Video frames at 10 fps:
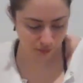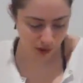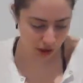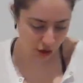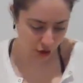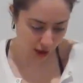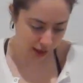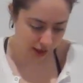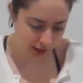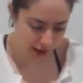It's great.
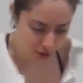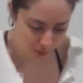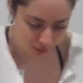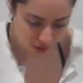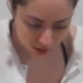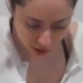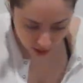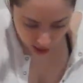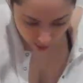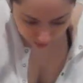So
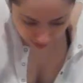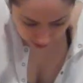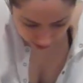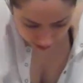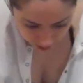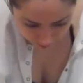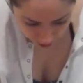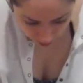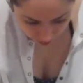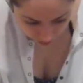I'm excited
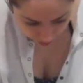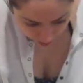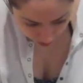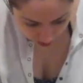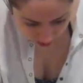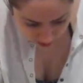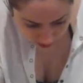about that.